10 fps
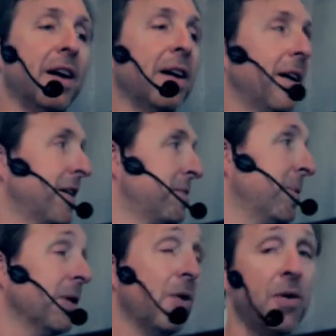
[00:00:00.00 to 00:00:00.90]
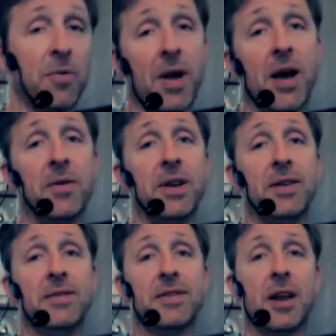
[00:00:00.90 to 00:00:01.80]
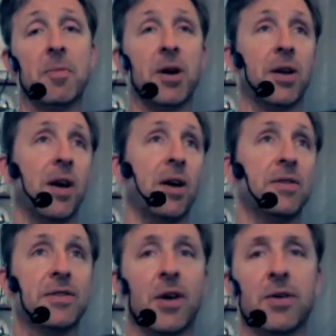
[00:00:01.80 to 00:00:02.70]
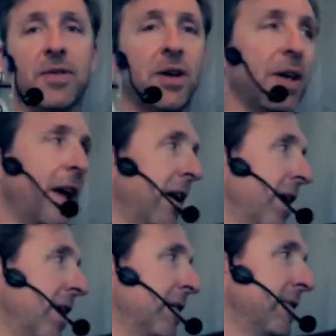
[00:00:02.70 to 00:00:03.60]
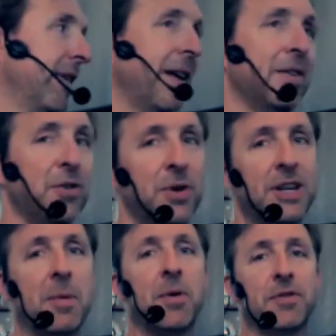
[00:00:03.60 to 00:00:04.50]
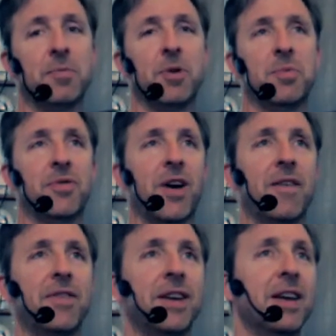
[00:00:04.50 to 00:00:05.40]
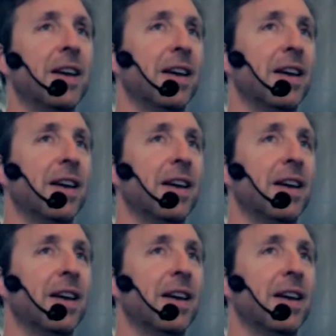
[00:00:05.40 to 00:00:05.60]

has been going around in Santa Monica and just all over LA and doing demos of Bulletproof Coffee.